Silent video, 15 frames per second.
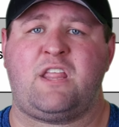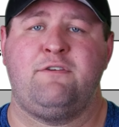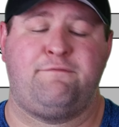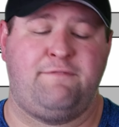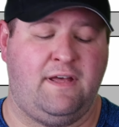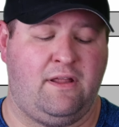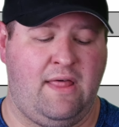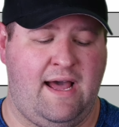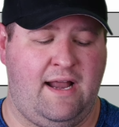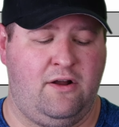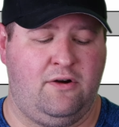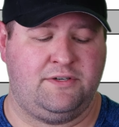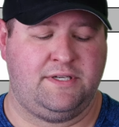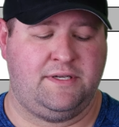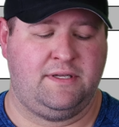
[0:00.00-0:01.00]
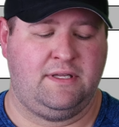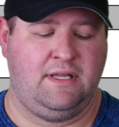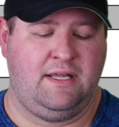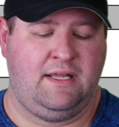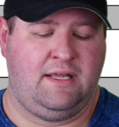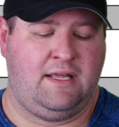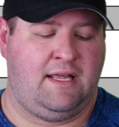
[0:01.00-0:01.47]
fill that out
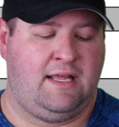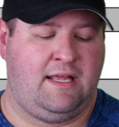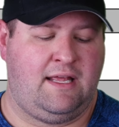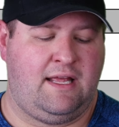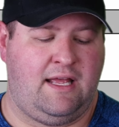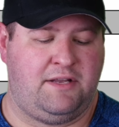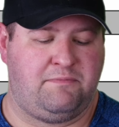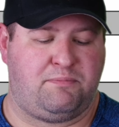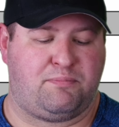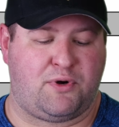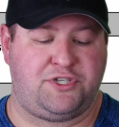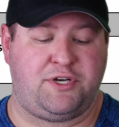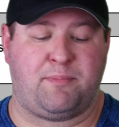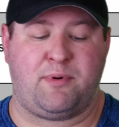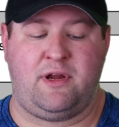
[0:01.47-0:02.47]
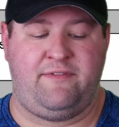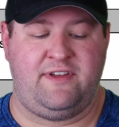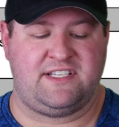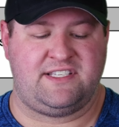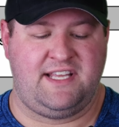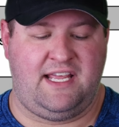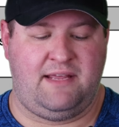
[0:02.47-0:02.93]
and put your
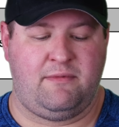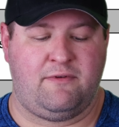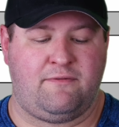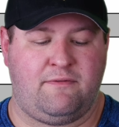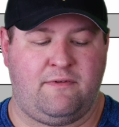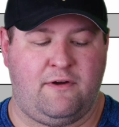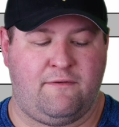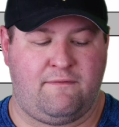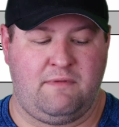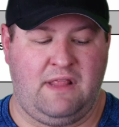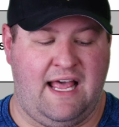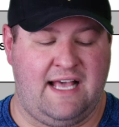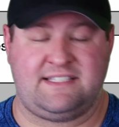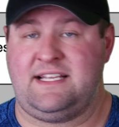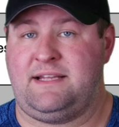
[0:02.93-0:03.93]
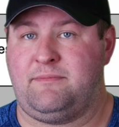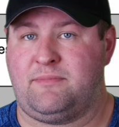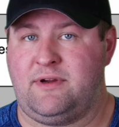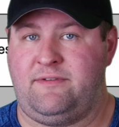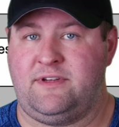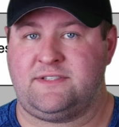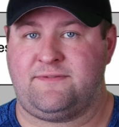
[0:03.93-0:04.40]
previous name and your last name,
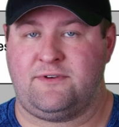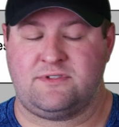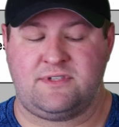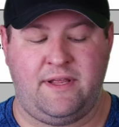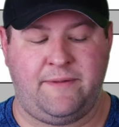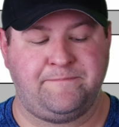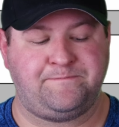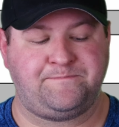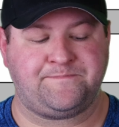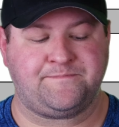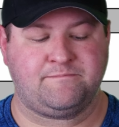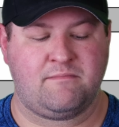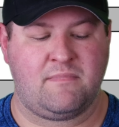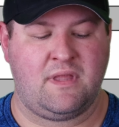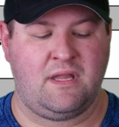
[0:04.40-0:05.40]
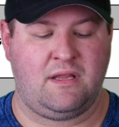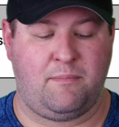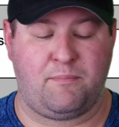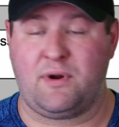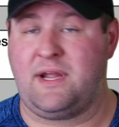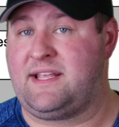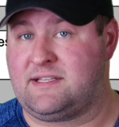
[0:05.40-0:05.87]
previous first name.
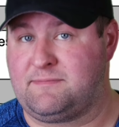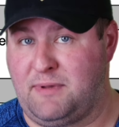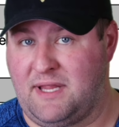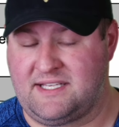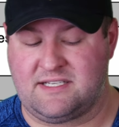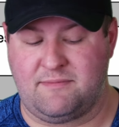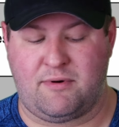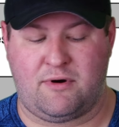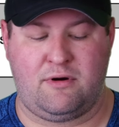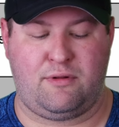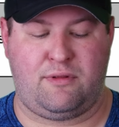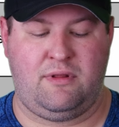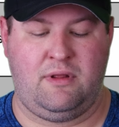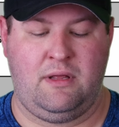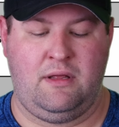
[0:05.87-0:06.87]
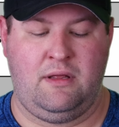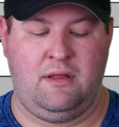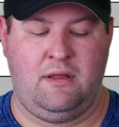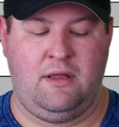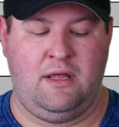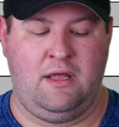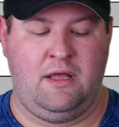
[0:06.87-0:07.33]
Place of birth,
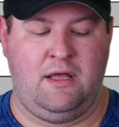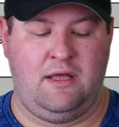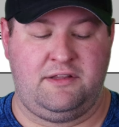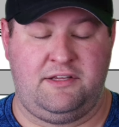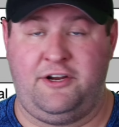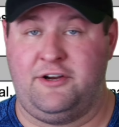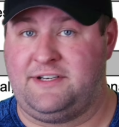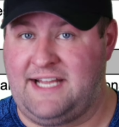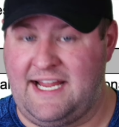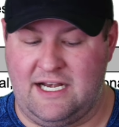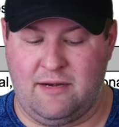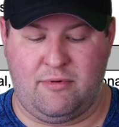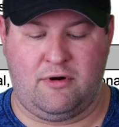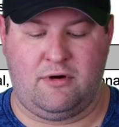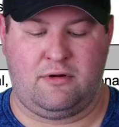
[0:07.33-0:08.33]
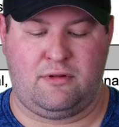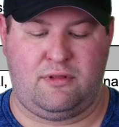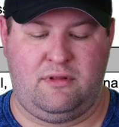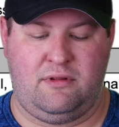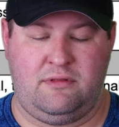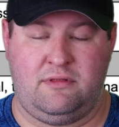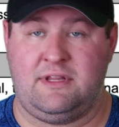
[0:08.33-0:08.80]
your date of
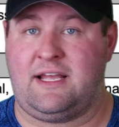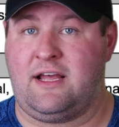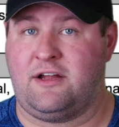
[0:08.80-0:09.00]
birth, the